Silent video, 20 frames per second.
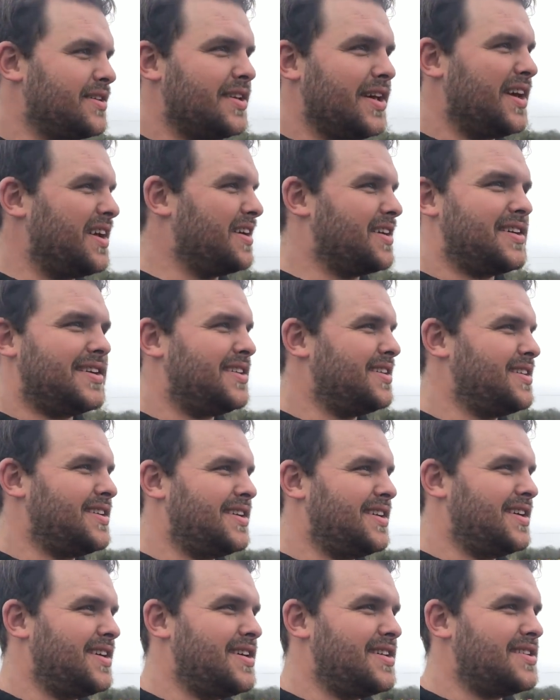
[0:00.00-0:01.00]
Like,
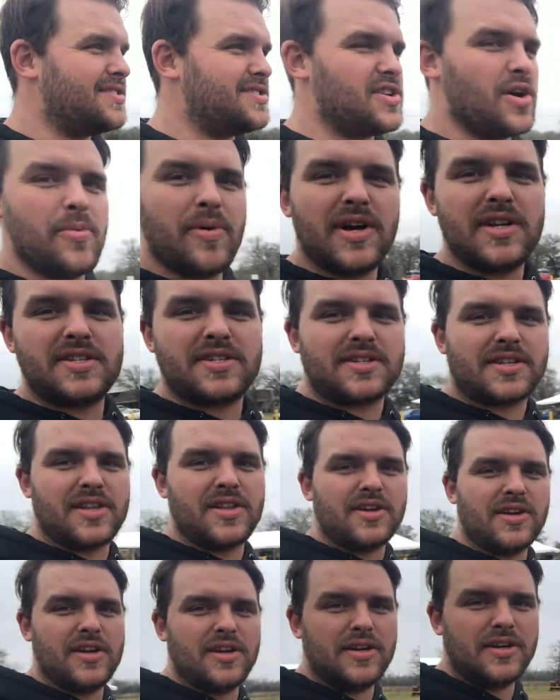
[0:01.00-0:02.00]
so much to
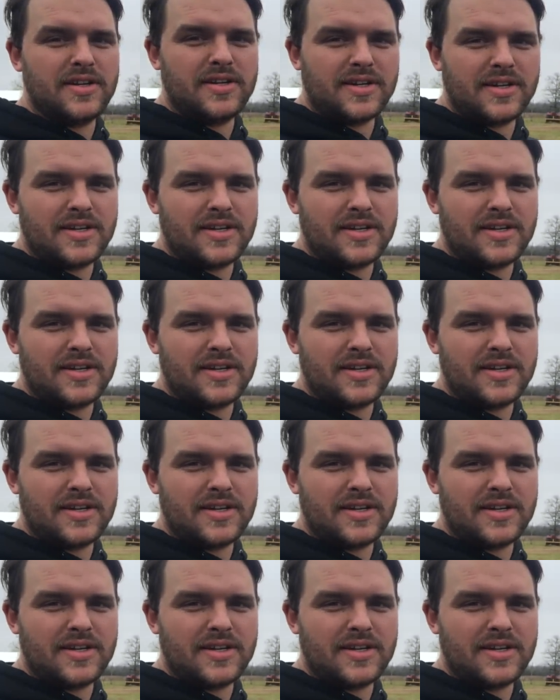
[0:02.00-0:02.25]
learn.